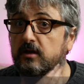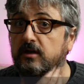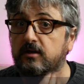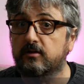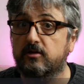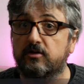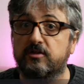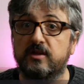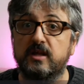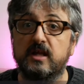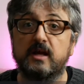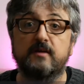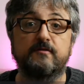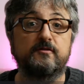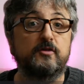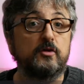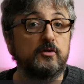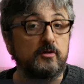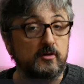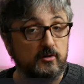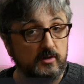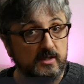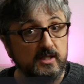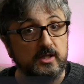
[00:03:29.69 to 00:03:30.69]
Nothing after
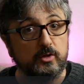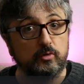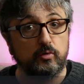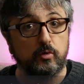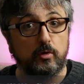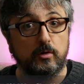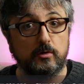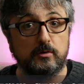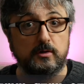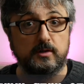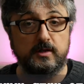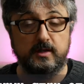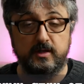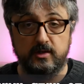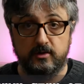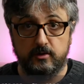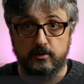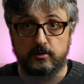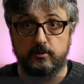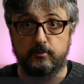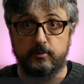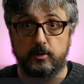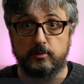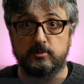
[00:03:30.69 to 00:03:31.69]
the equal in
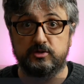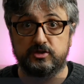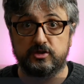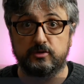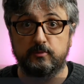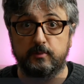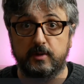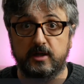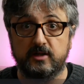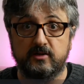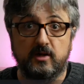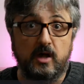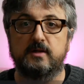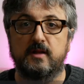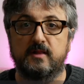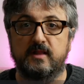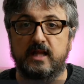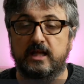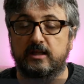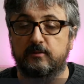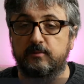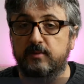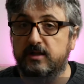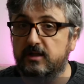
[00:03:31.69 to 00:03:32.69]
the permission part.
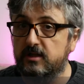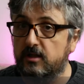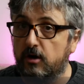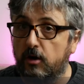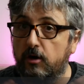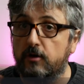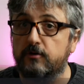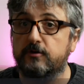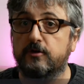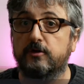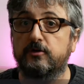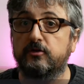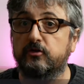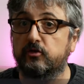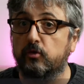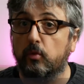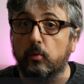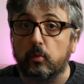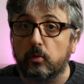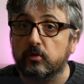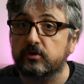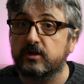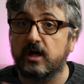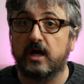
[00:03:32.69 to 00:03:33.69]
That means others
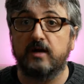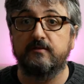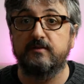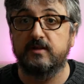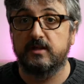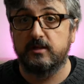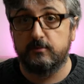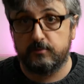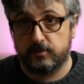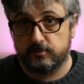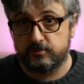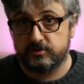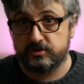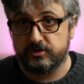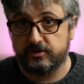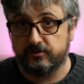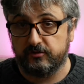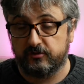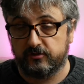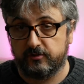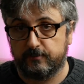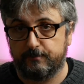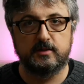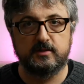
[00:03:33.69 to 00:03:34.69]
won't have any
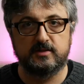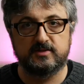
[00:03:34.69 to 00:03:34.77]
permissions.